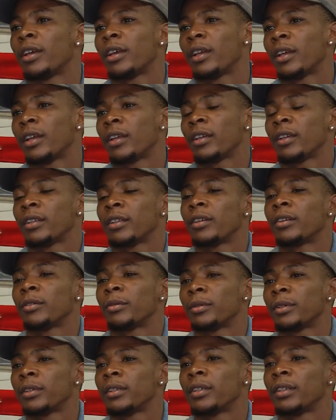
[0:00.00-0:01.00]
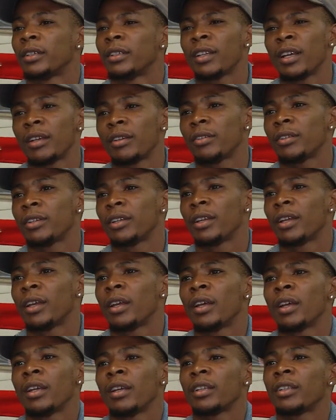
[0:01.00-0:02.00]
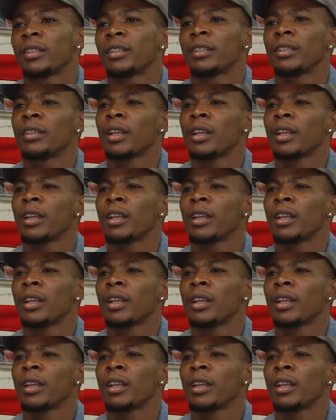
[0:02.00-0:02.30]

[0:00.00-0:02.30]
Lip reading: Okay, my bad. I didn't mean to waste time.